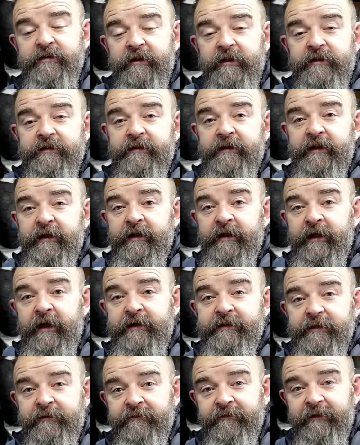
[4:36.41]
it's the
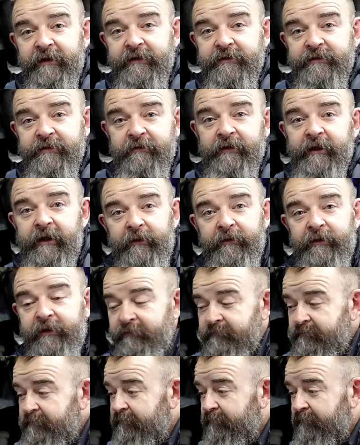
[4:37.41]
heating fins to allow
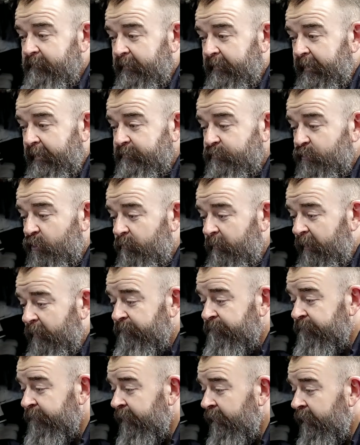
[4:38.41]
it to come out.